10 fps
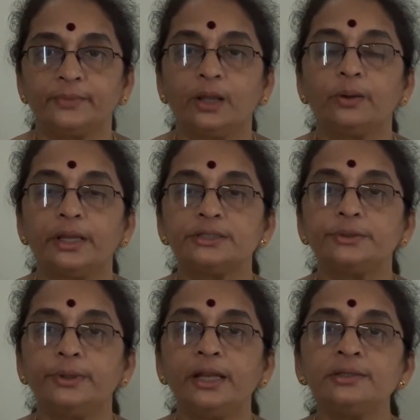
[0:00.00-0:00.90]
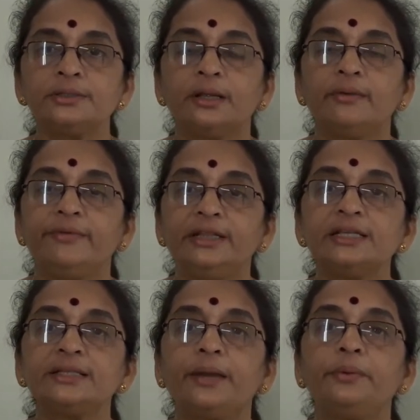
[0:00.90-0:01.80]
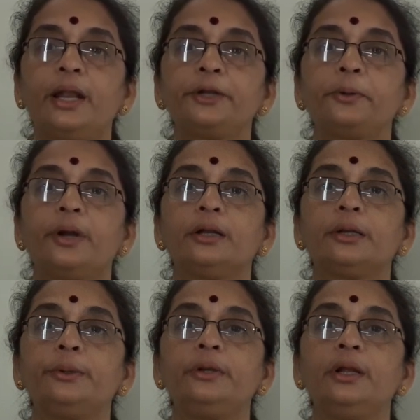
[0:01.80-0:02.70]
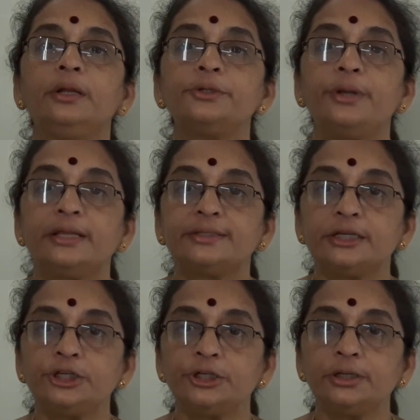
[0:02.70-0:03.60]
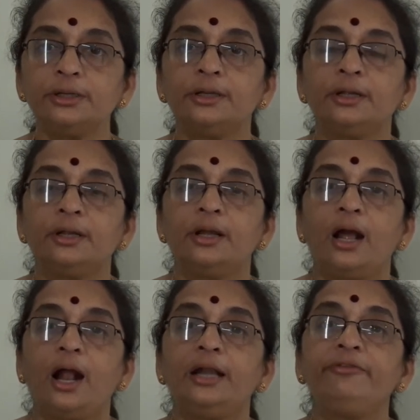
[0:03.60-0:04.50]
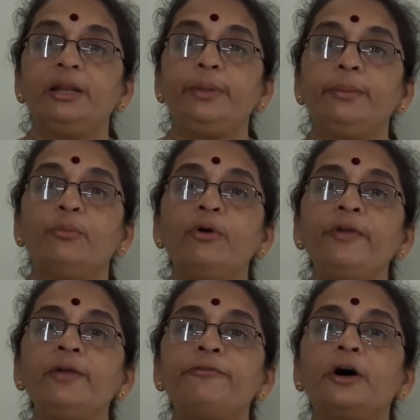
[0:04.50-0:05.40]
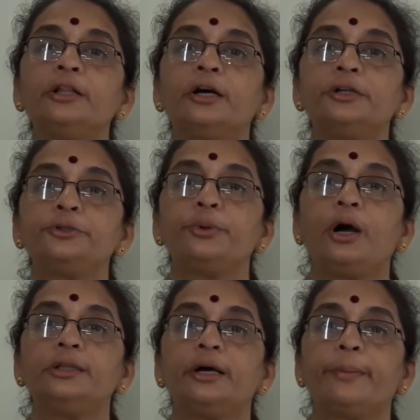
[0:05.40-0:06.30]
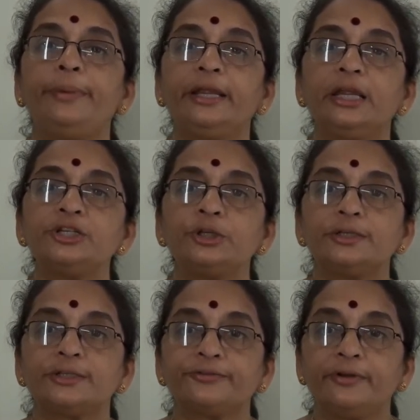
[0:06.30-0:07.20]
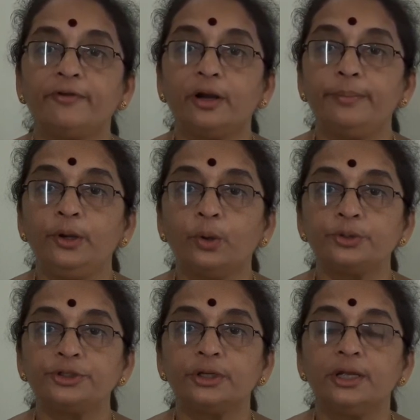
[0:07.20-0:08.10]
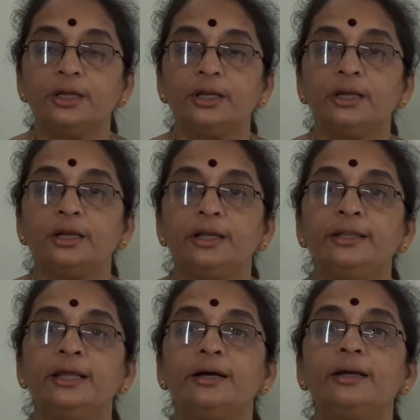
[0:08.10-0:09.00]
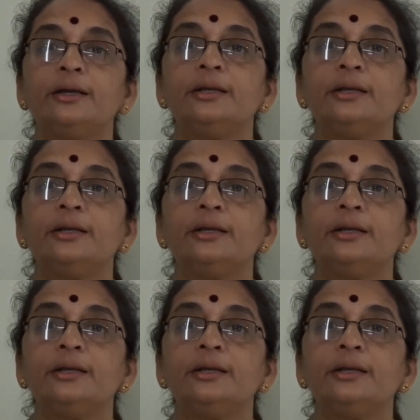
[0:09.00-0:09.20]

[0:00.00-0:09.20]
Okay students, with this I would like to conclude today's session, and we'll be moving further to other applications of the verb note in the